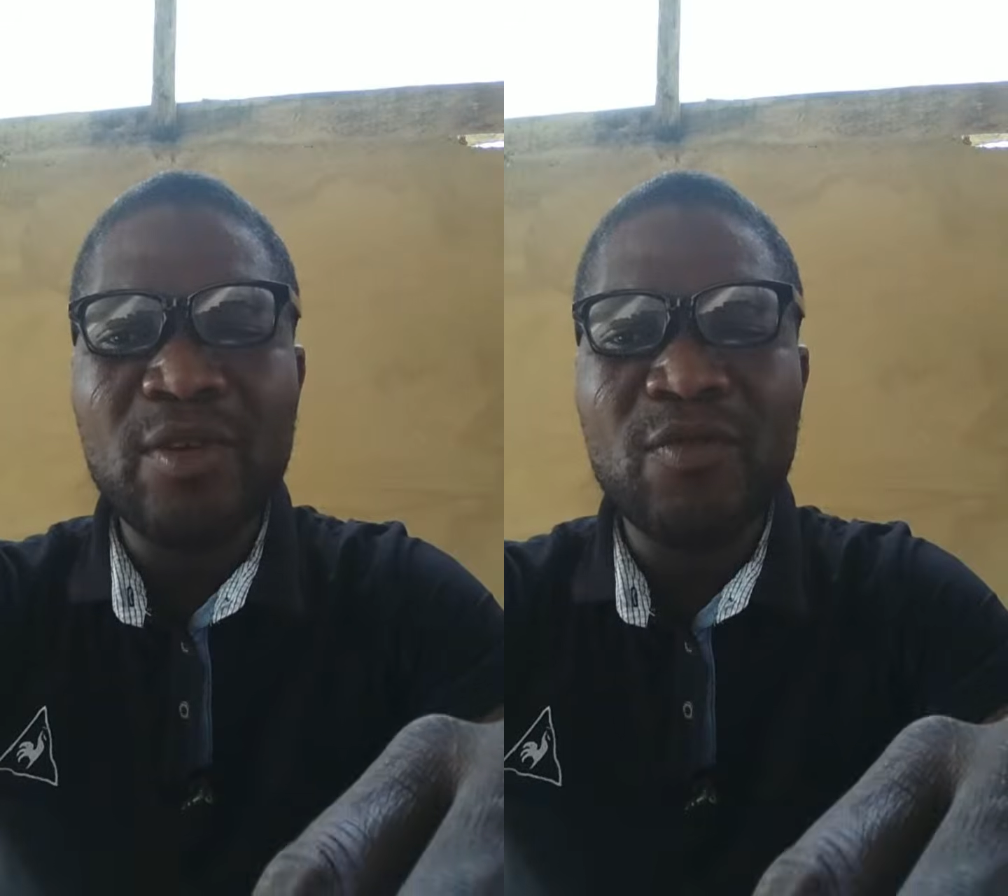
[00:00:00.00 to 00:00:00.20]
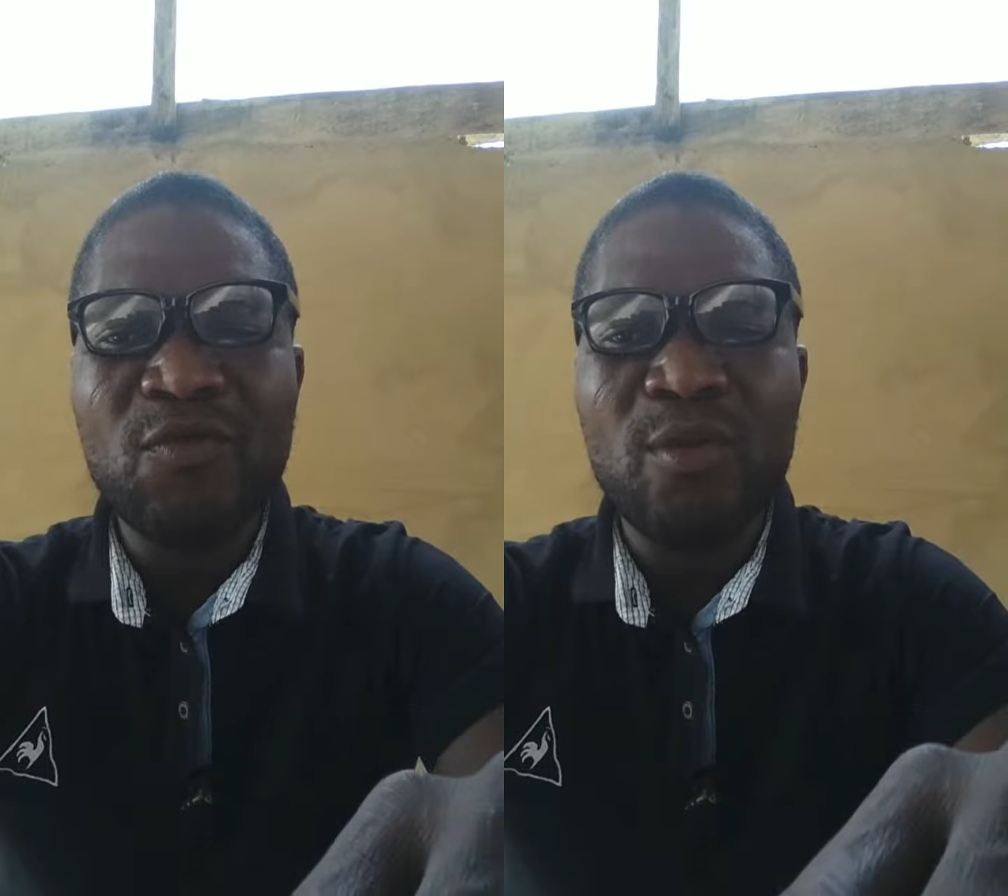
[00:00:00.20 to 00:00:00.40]

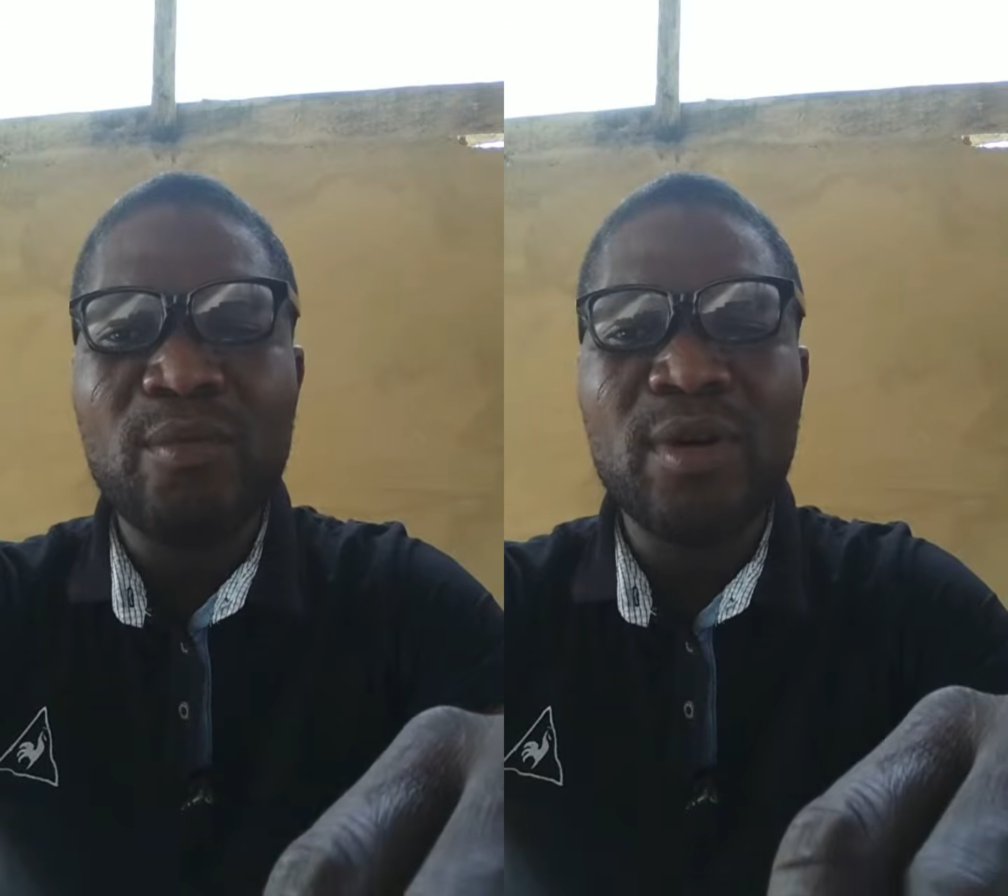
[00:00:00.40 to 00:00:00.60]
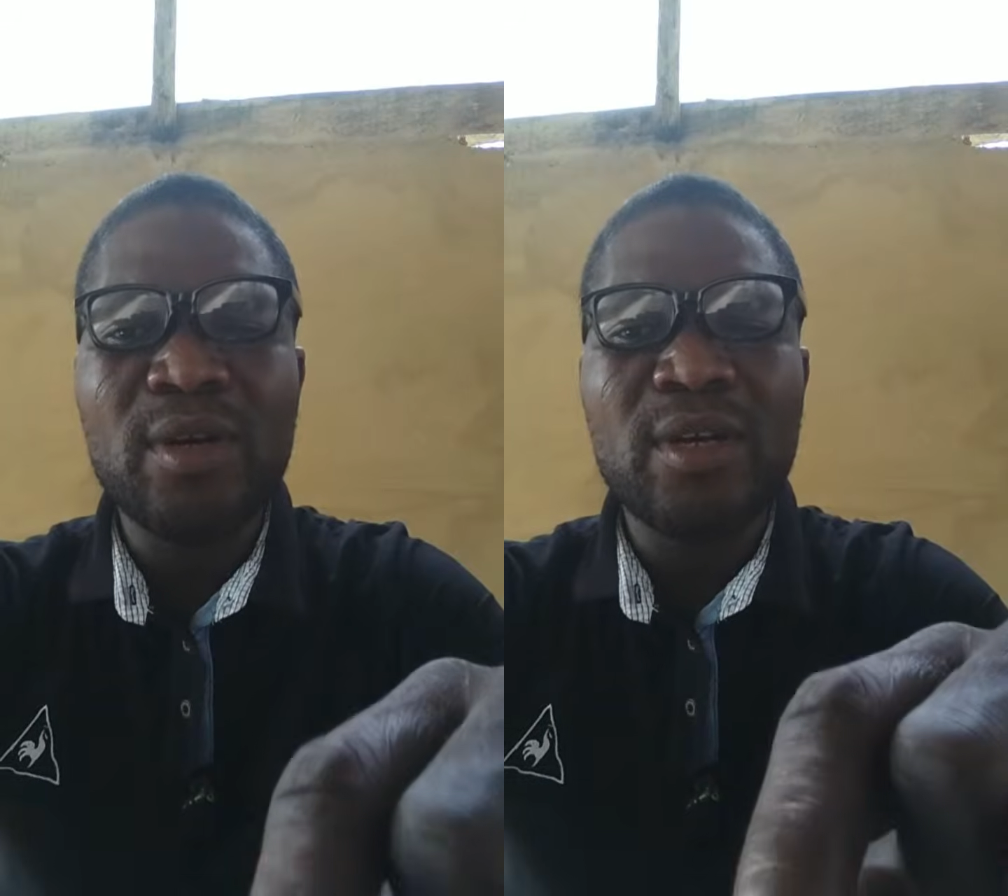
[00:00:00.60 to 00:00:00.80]
from
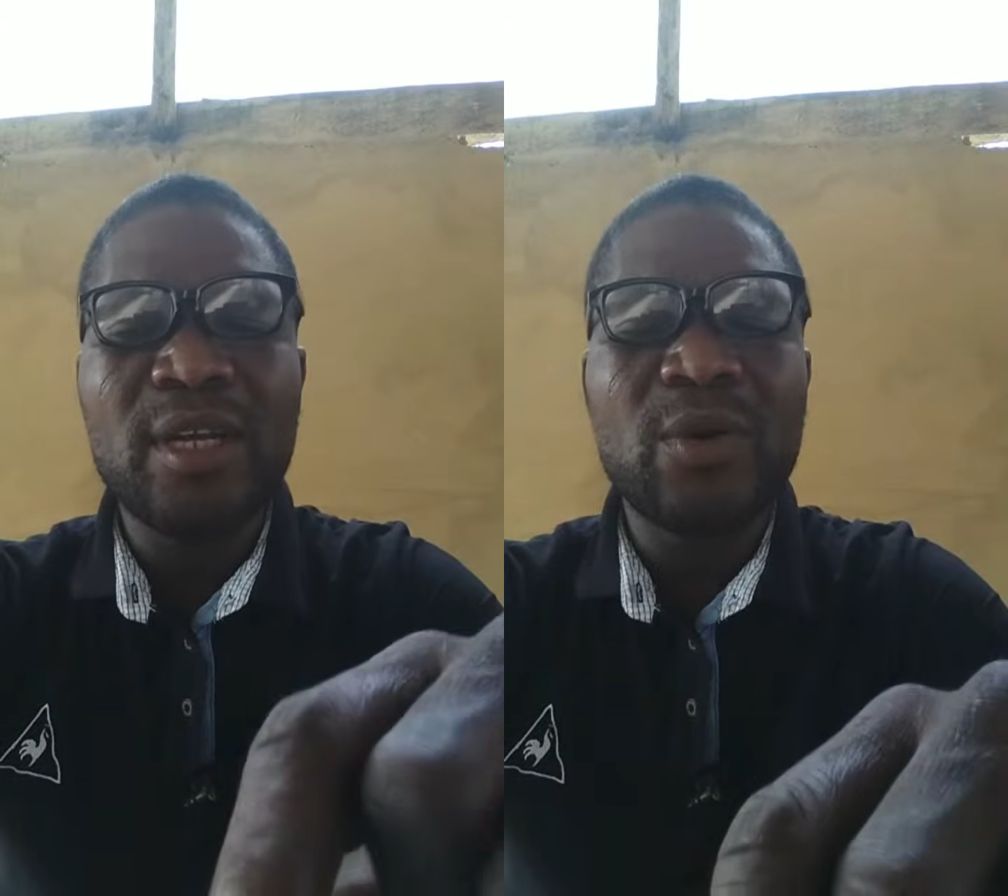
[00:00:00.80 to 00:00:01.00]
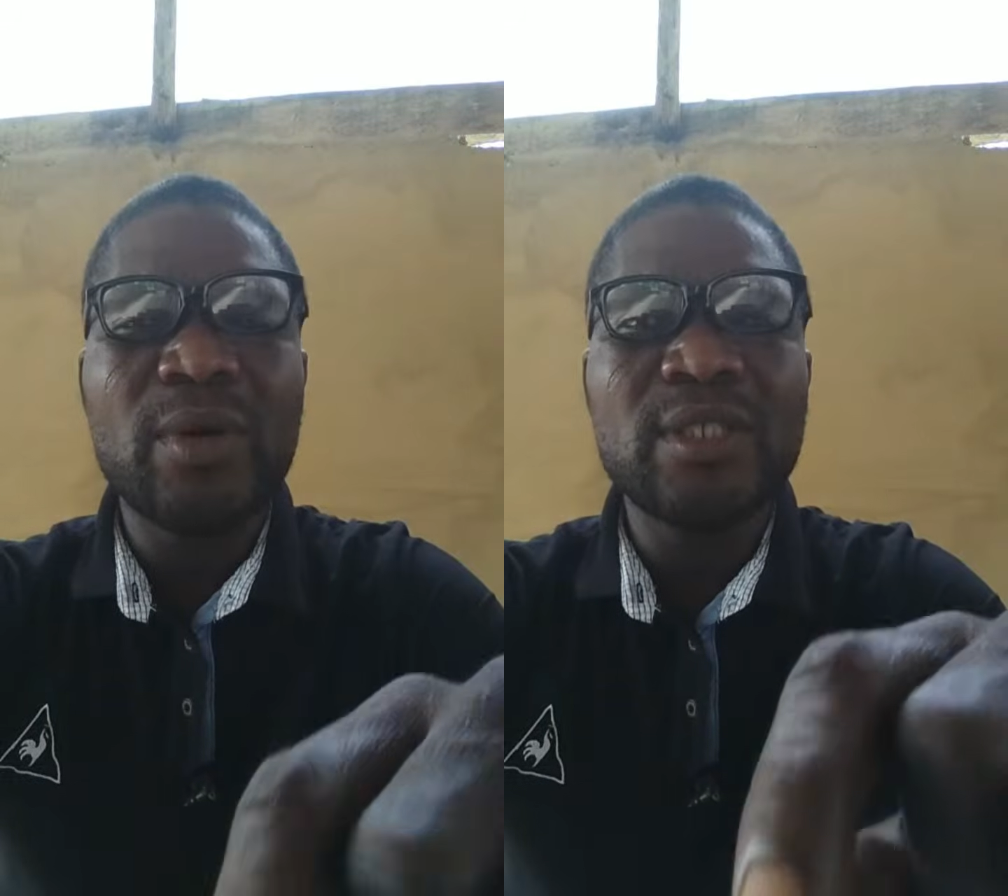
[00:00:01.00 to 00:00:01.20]
the
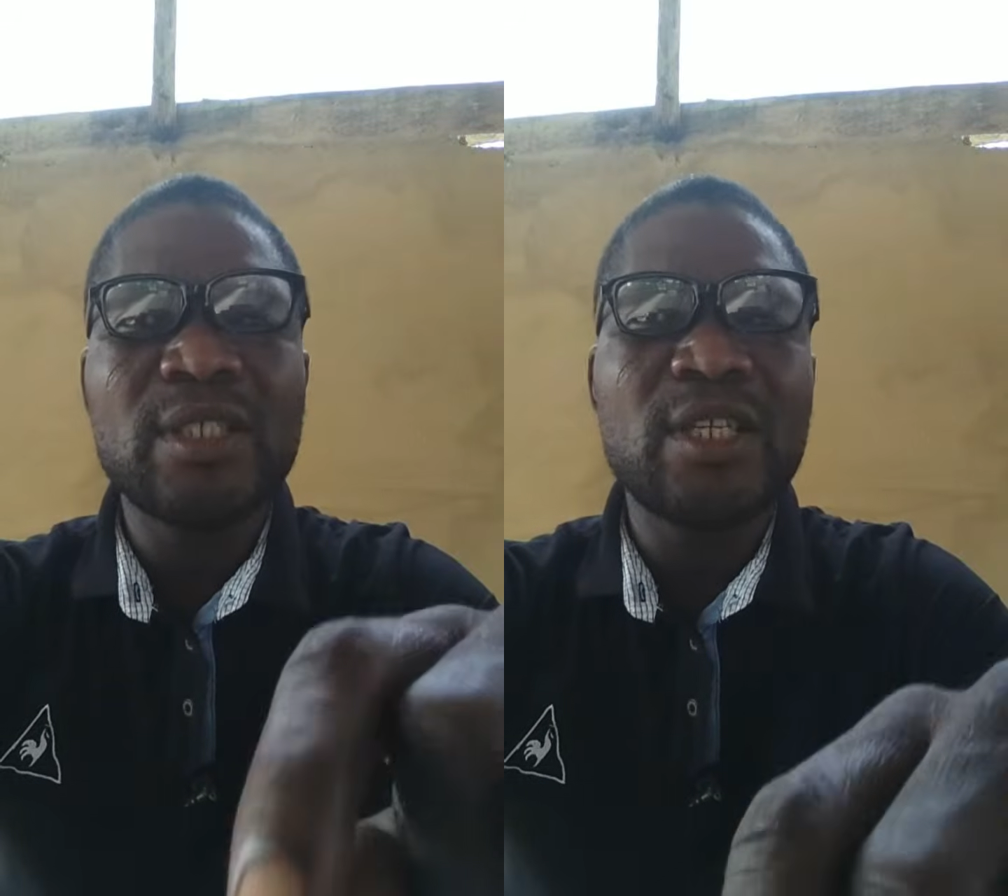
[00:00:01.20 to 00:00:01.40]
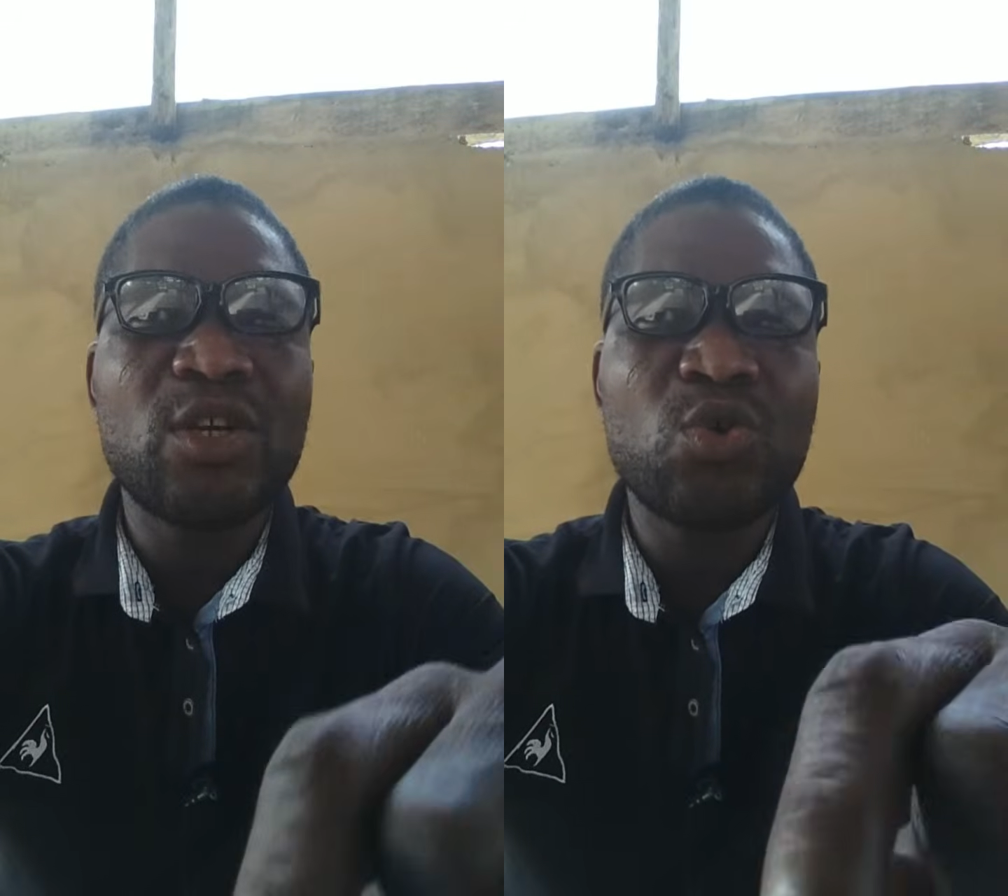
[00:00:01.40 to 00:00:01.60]
question
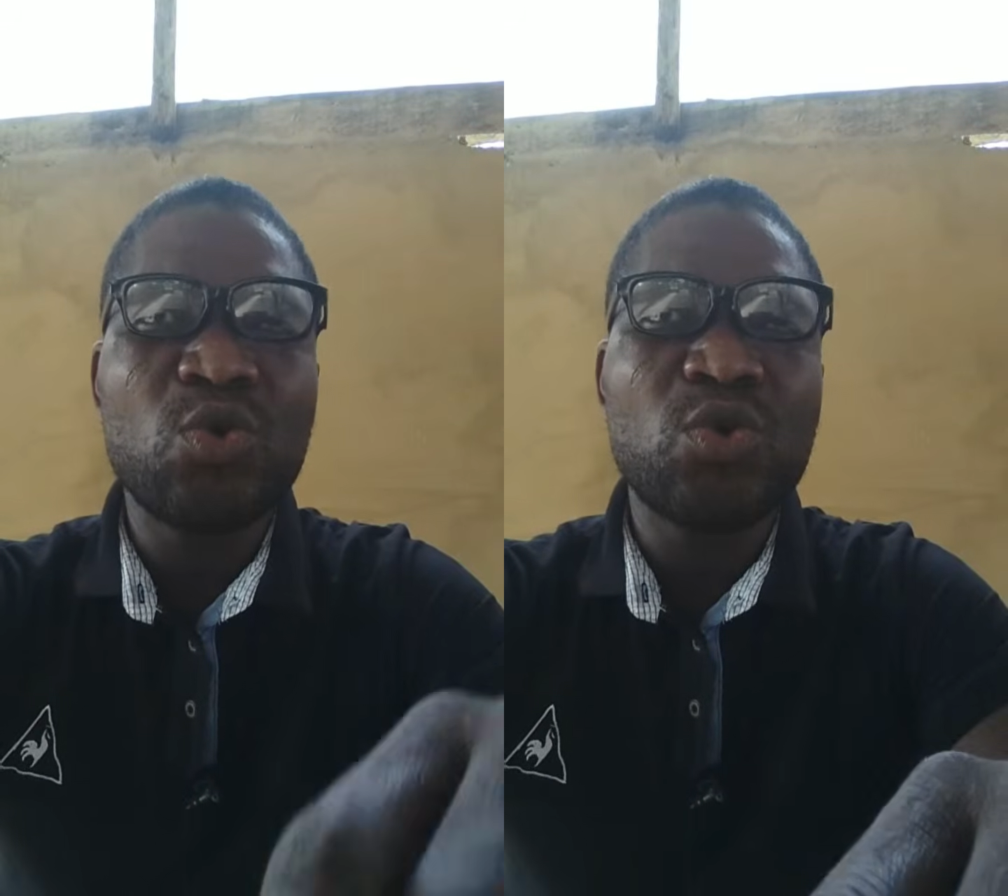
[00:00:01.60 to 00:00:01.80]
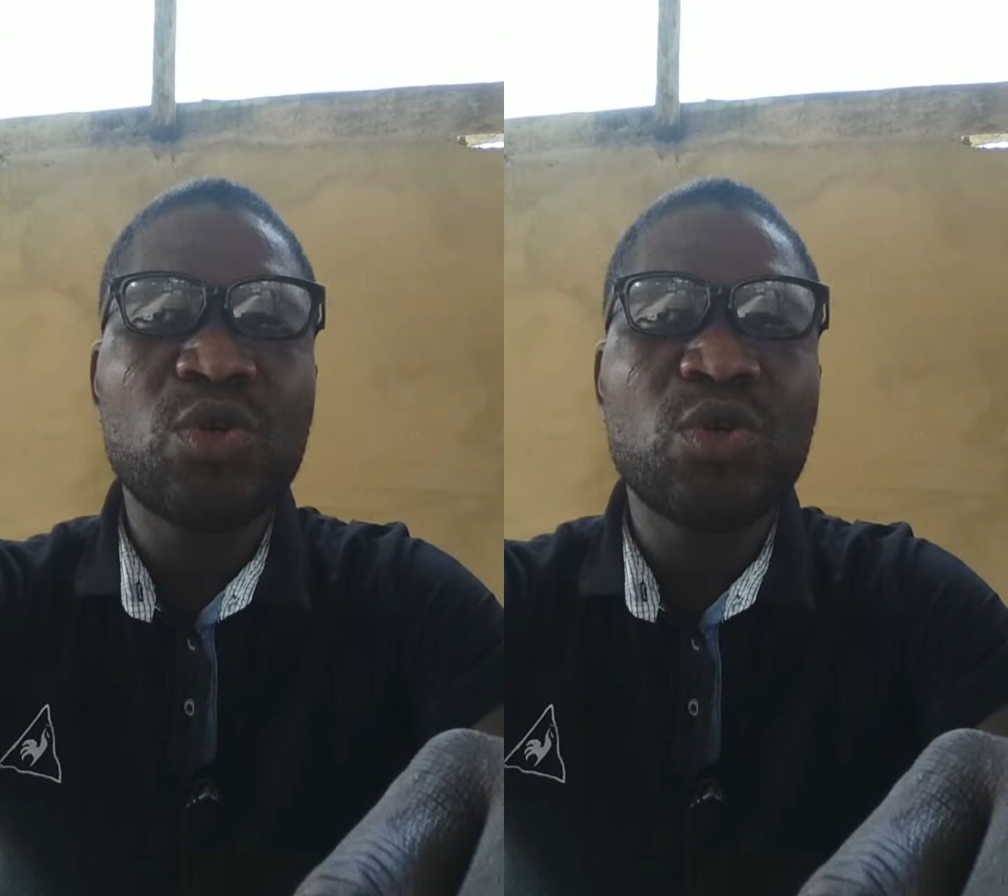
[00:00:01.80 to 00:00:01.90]
alone.